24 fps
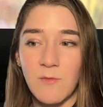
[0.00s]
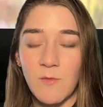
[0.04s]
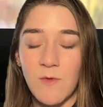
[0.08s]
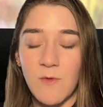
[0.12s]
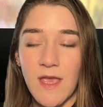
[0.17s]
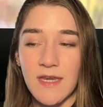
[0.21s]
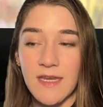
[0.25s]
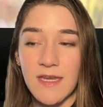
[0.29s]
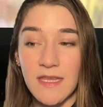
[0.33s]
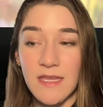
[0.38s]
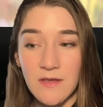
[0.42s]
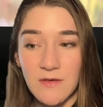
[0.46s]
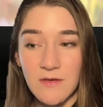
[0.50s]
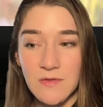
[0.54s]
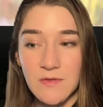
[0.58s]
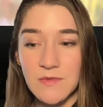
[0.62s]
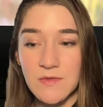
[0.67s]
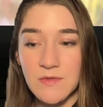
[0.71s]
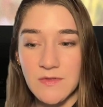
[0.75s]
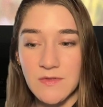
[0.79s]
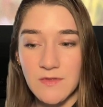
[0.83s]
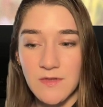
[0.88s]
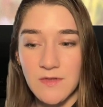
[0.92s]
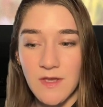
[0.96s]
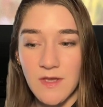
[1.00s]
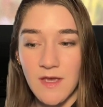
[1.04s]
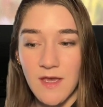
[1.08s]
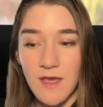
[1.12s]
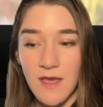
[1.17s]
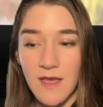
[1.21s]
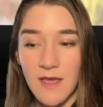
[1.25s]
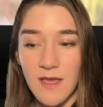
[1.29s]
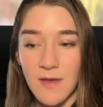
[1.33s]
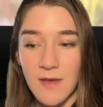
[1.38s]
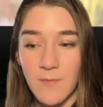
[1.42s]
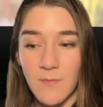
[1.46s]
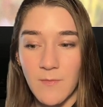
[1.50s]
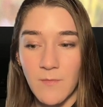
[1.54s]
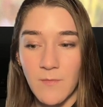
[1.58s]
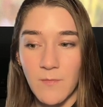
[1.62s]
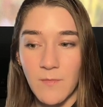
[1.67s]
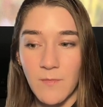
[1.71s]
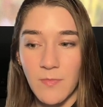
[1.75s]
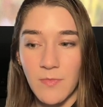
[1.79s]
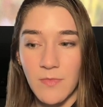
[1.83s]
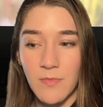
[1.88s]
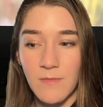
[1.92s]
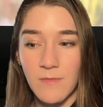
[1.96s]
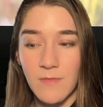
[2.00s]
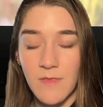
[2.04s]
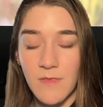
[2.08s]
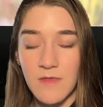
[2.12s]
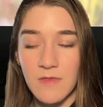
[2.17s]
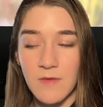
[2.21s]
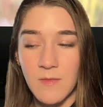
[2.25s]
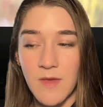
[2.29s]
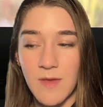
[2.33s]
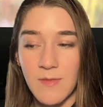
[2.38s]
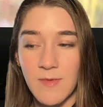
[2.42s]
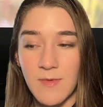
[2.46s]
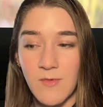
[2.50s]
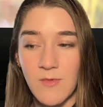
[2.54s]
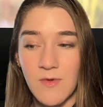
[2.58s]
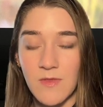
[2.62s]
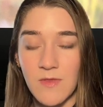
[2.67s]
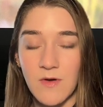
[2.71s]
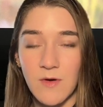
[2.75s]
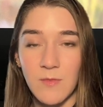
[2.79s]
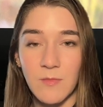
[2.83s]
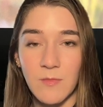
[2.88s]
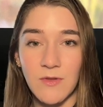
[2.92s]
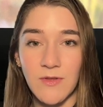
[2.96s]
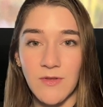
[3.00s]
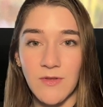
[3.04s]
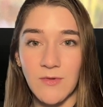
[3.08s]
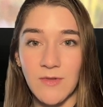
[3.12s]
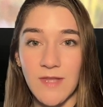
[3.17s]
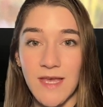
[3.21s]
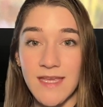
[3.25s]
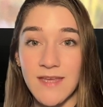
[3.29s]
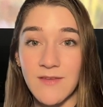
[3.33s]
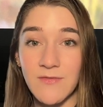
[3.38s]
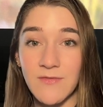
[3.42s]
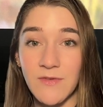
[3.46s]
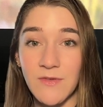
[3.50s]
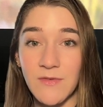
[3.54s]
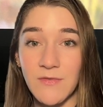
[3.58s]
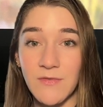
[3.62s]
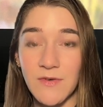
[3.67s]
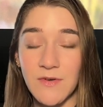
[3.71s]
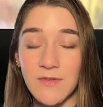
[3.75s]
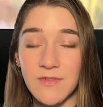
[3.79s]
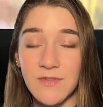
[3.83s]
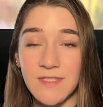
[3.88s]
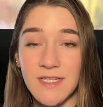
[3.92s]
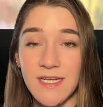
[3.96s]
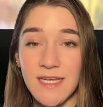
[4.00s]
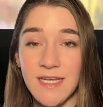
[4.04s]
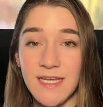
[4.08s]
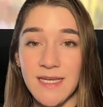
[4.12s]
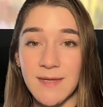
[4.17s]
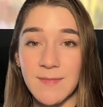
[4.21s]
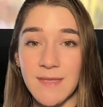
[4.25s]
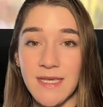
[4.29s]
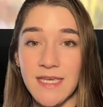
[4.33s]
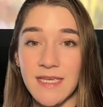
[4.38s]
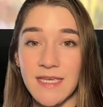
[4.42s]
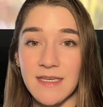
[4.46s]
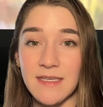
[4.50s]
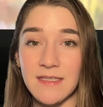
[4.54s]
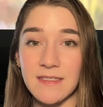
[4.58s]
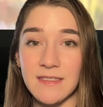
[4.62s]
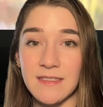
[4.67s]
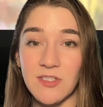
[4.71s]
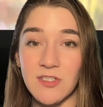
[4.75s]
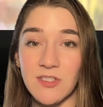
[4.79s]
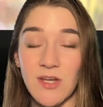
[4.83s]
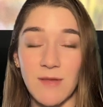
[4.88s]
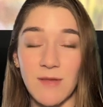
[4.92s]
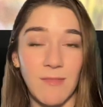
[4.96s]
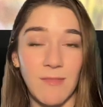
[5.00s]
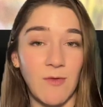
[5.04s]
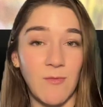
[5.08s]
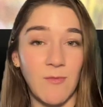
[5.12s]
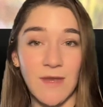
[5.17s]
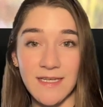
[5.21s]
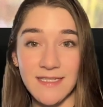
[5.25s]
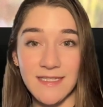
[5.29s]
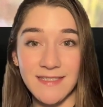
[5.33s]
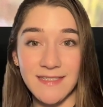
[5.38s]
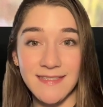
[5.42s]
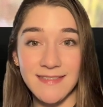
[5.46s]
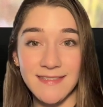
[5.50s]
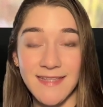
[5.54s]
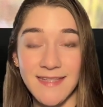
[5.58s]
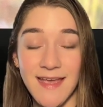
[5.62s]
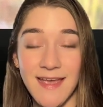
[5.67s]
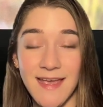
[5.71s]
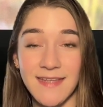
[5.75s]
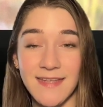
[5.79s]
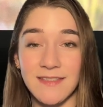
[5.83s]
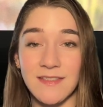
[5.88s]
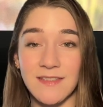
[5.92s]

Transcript: and heals the baby with her blue light for the first time, and Jamie witnesses that.